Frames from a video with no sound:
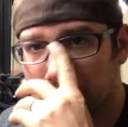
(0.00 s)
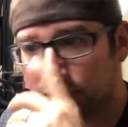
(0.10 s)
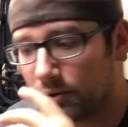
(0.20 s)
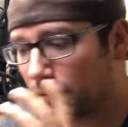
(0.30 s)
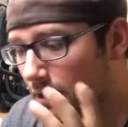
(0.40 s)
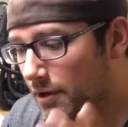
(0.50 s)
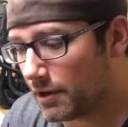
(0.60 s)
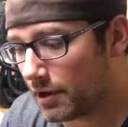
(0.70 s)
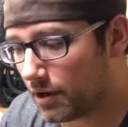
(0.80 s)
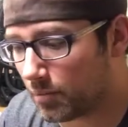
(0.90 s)
So
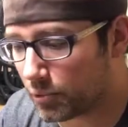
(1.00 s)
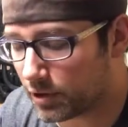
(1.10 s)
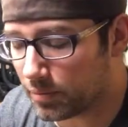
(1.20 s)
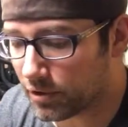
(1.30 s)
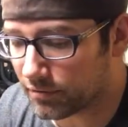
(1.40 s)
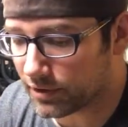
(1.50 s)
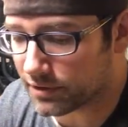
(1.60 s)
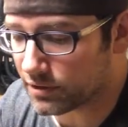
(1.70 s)
pretty perfect.